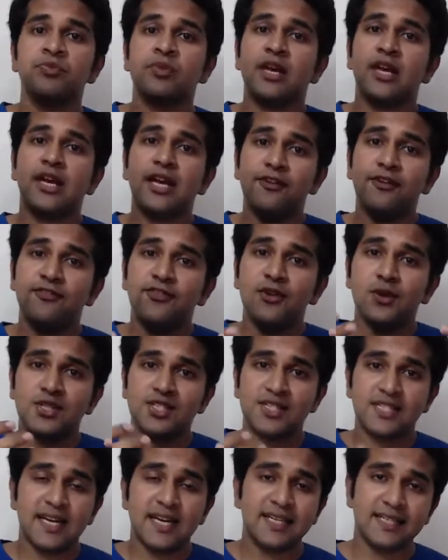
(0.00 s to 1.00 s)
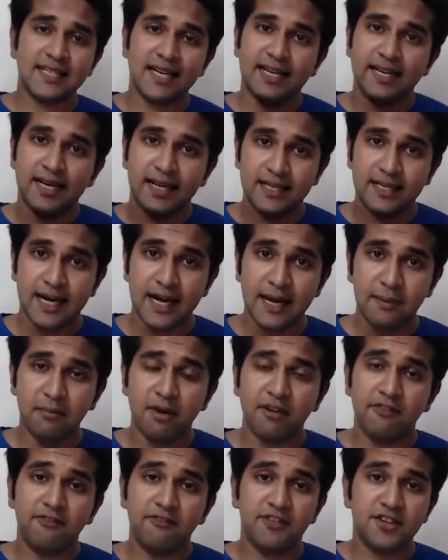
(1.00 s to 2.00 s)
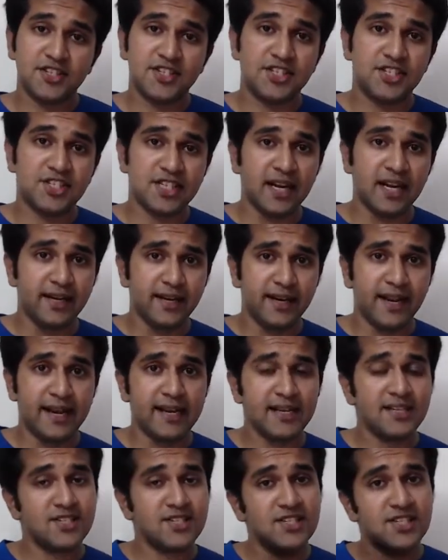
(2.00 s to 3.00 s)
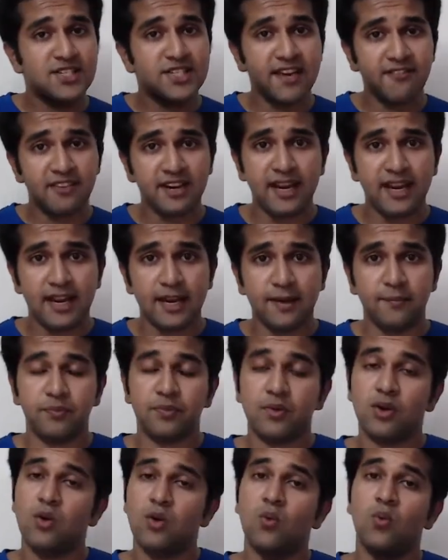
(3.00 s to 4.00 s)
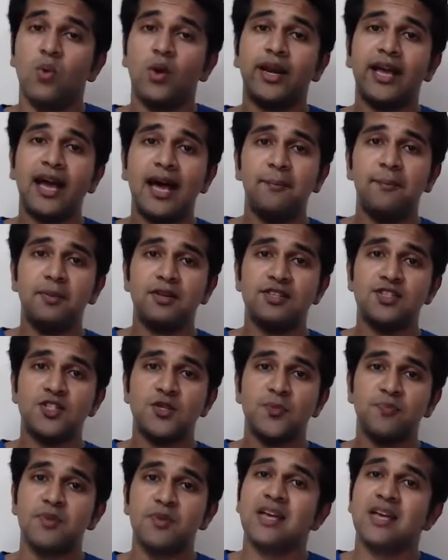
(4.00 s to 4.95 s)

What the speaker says: if you set an alarm for Sunday 7 a.m., what happens?